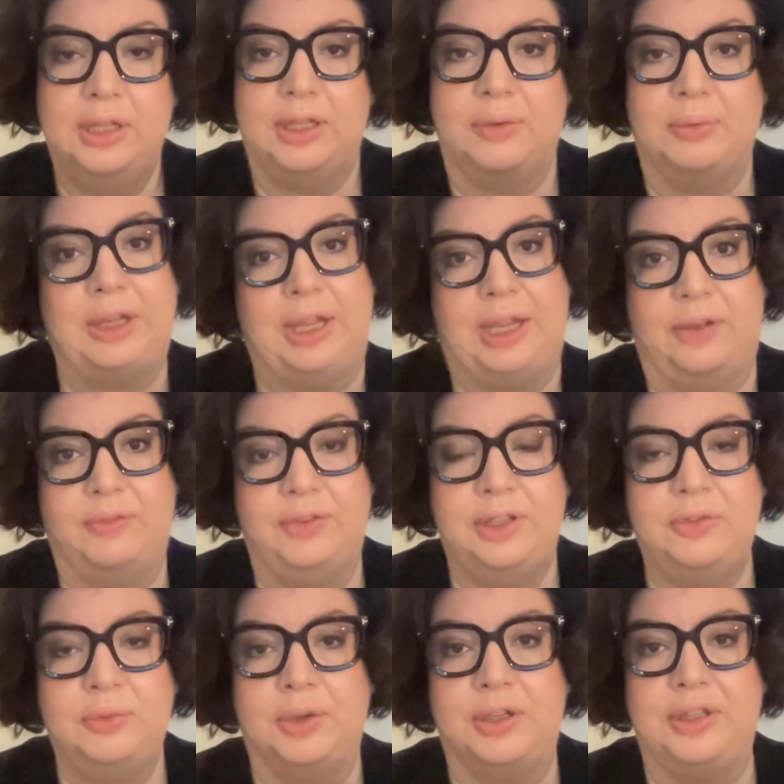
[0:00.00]
that we have
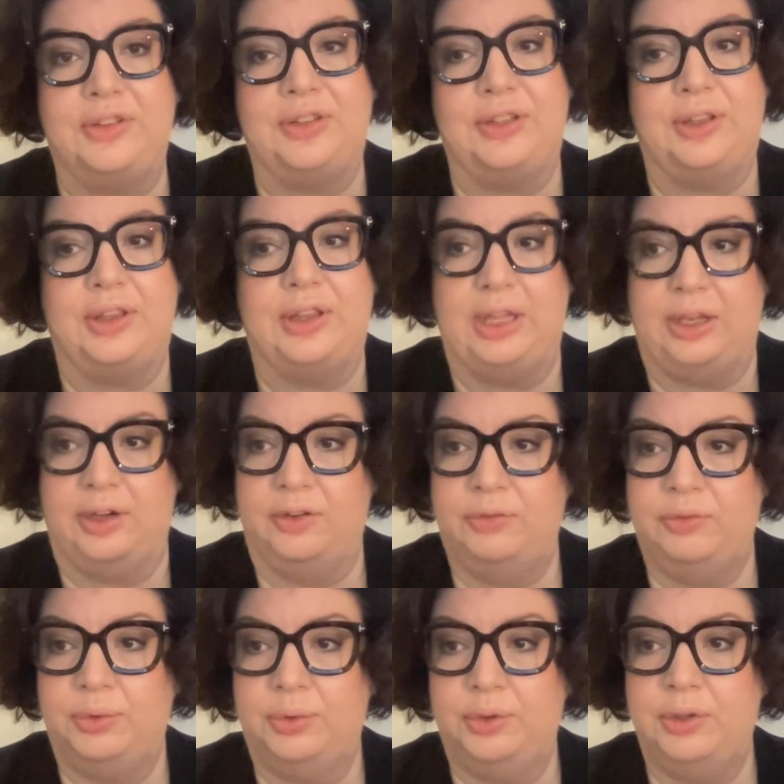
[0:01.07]
it, what is it there
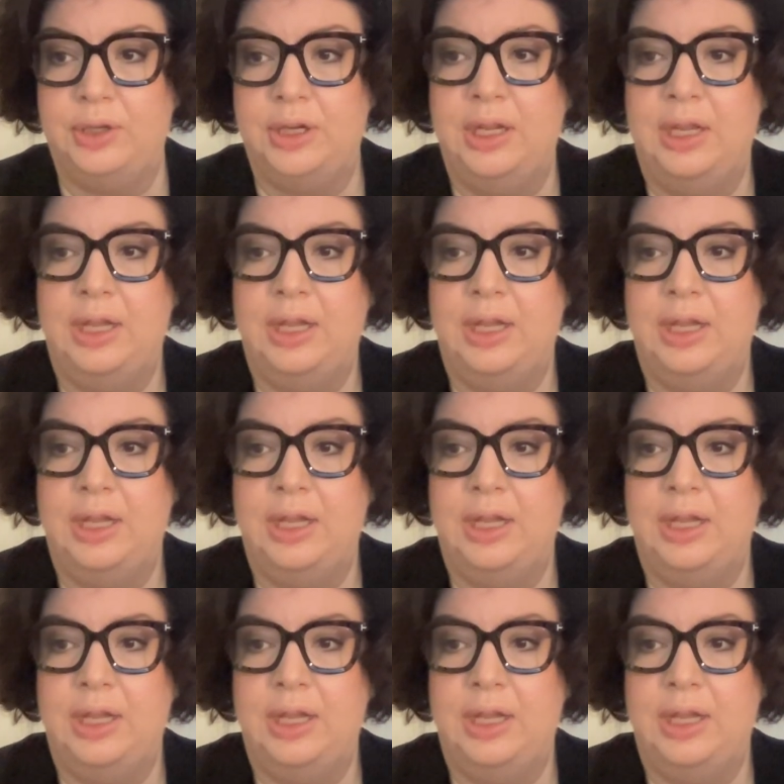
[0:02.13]
for,